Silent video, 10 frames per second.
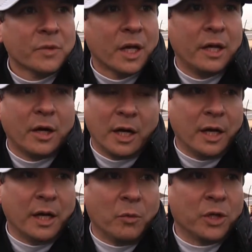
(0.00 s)
you know,
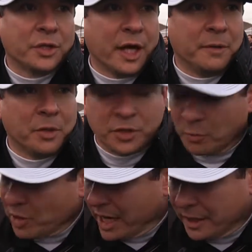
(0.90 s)
I, once again, I'm just so
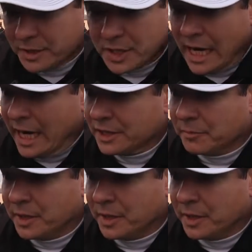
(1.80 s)
proud of these guys.